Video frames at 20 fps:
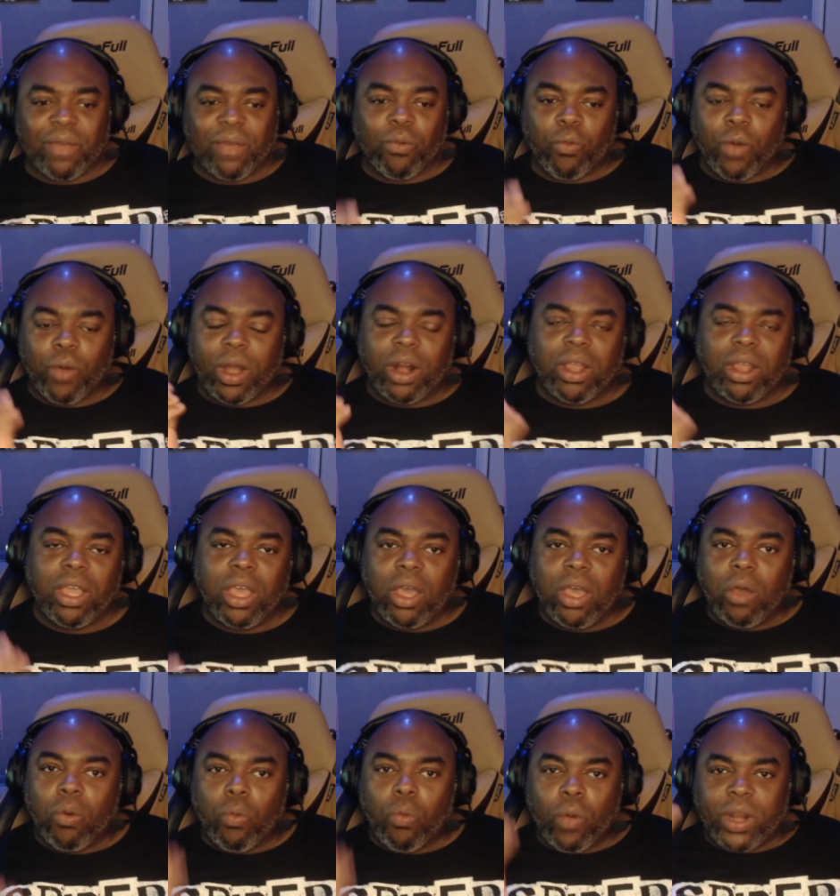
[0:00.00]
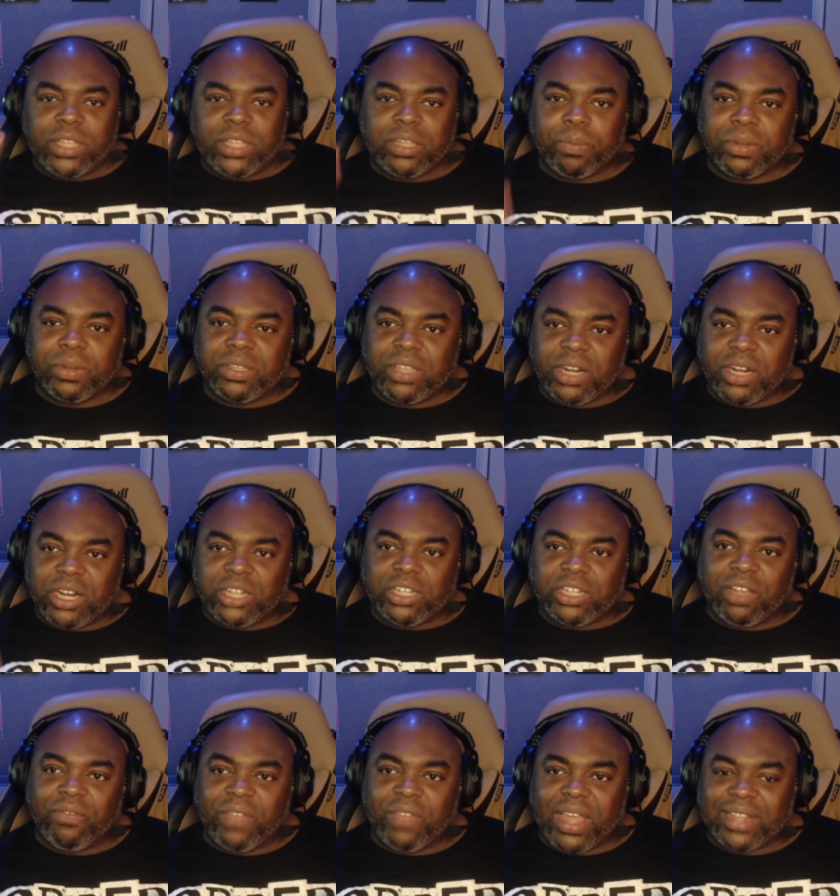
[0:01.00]
What what is the percentage
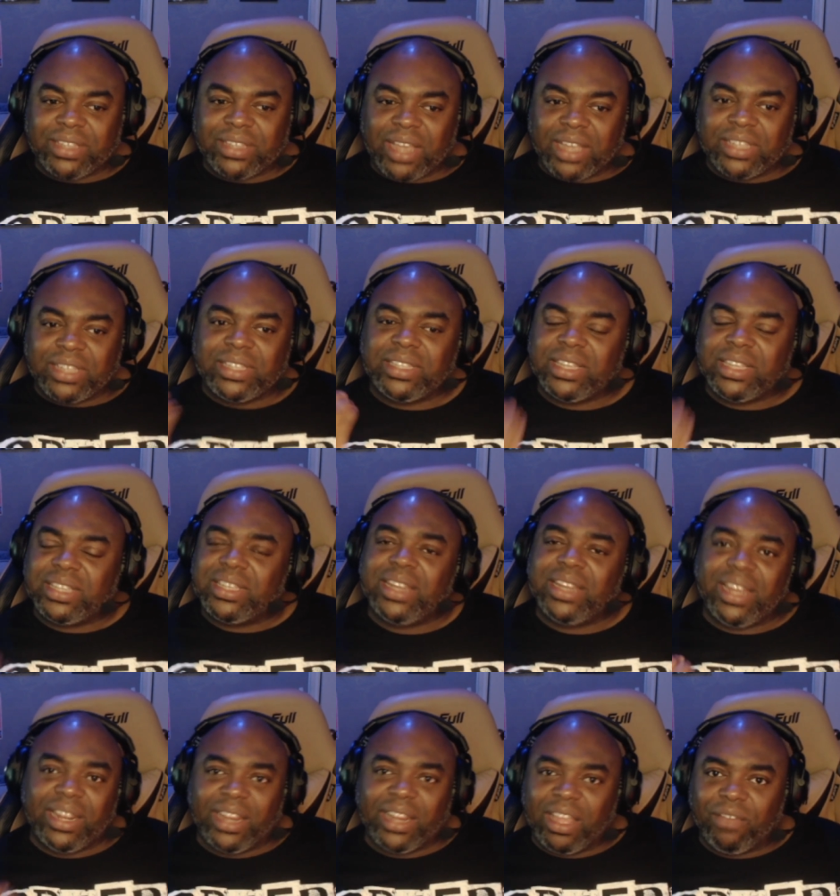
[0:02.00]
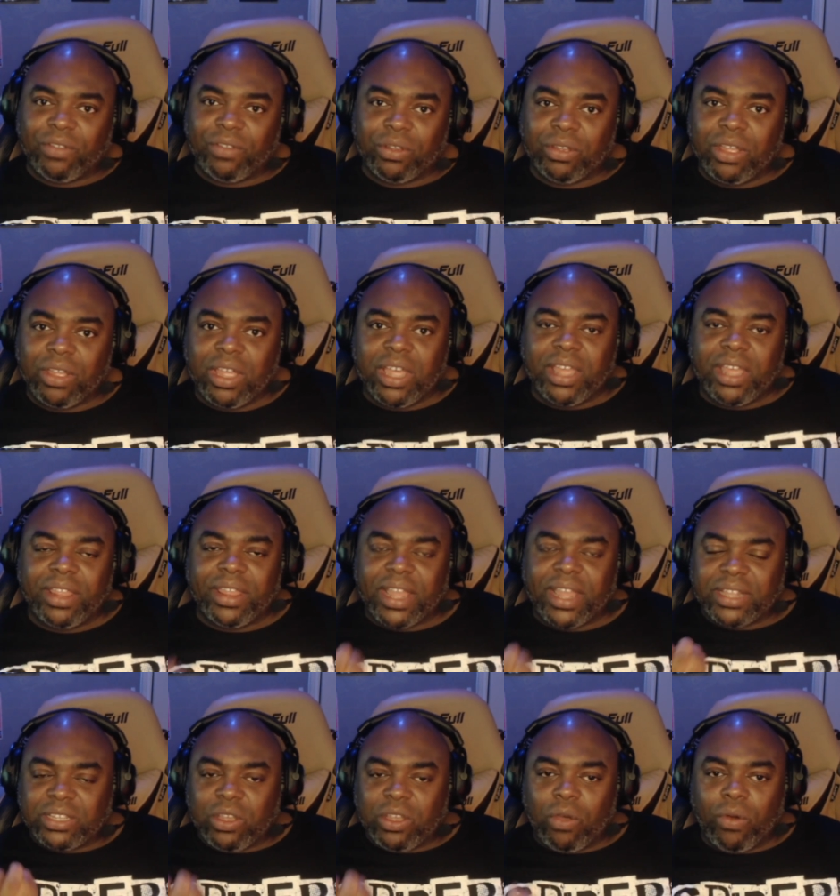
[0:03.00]
of that toxicity level
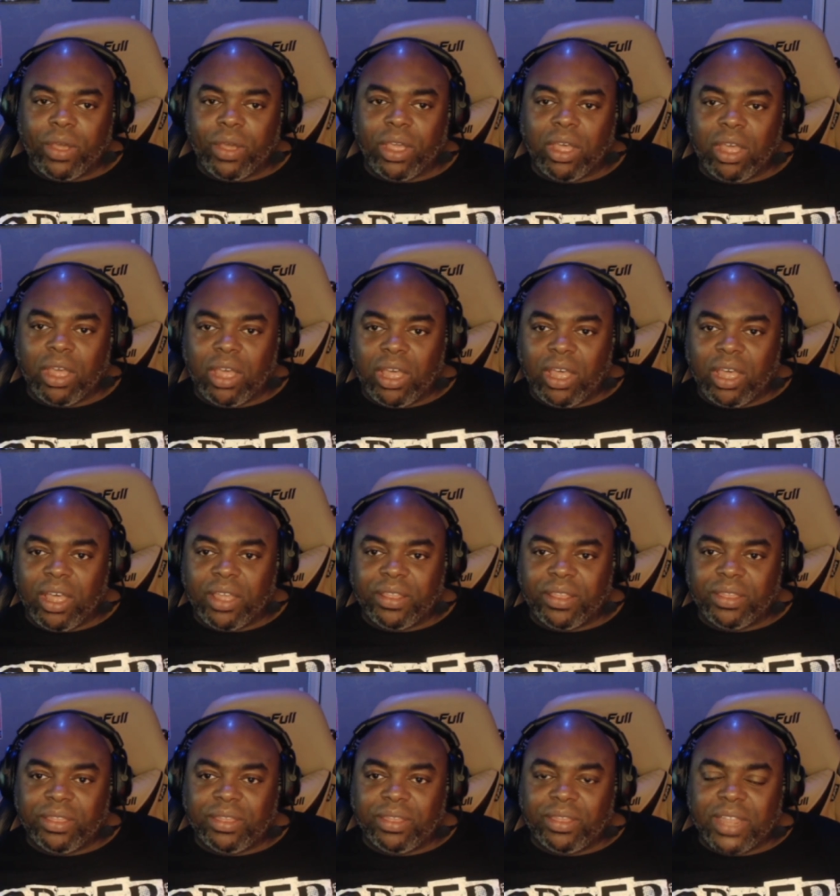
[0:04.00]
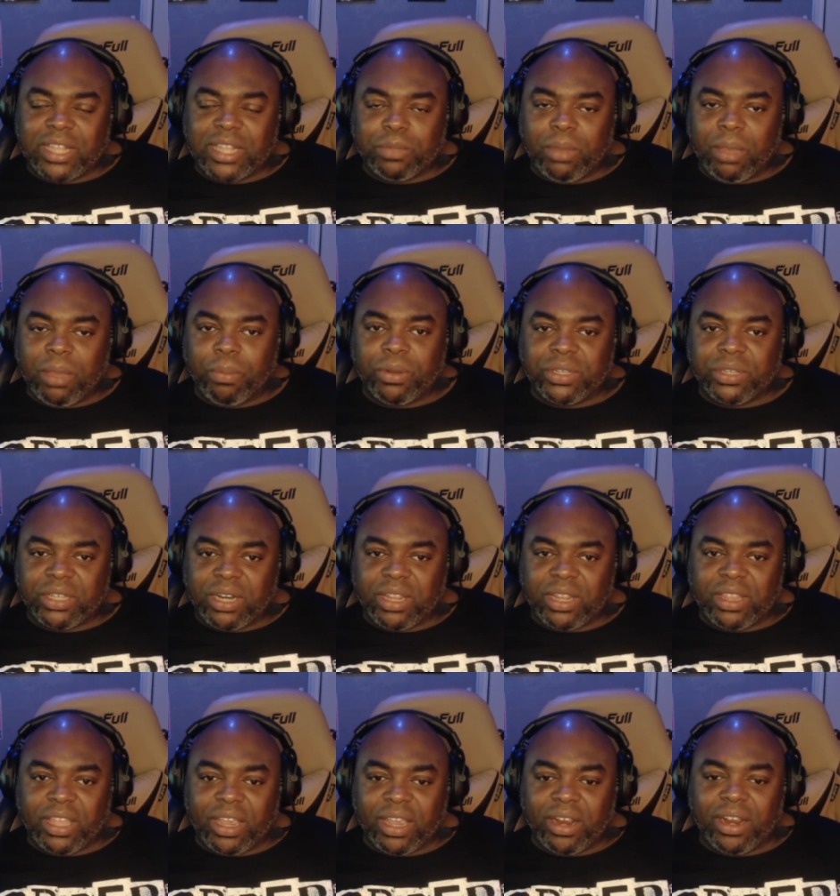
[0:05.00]
that's going uh, that's being presented
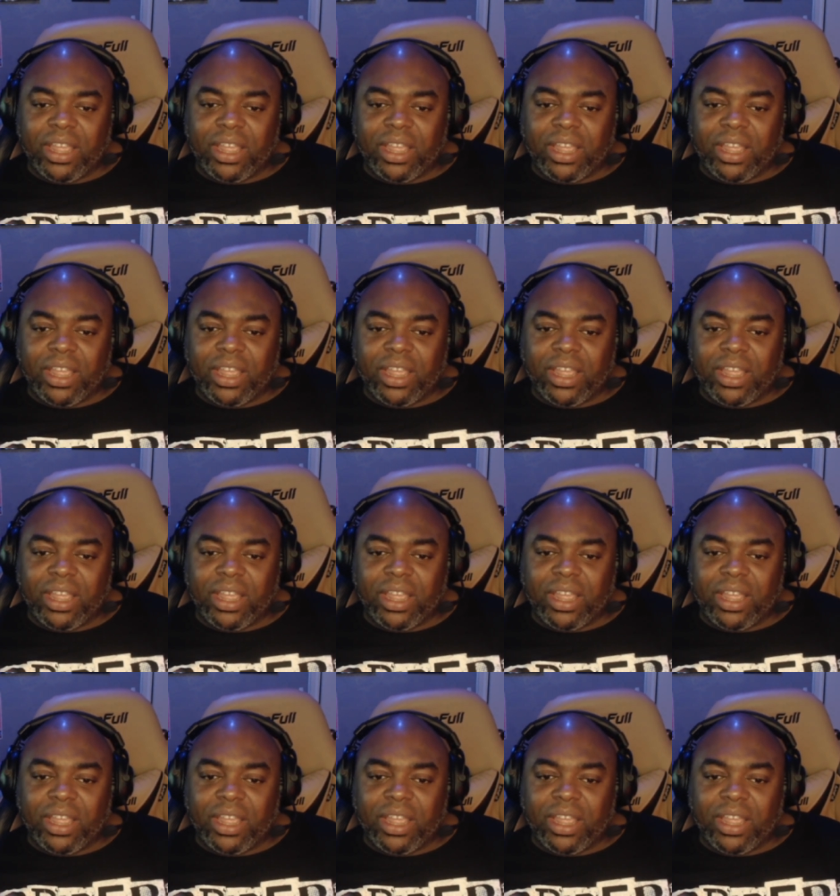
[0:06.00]
there?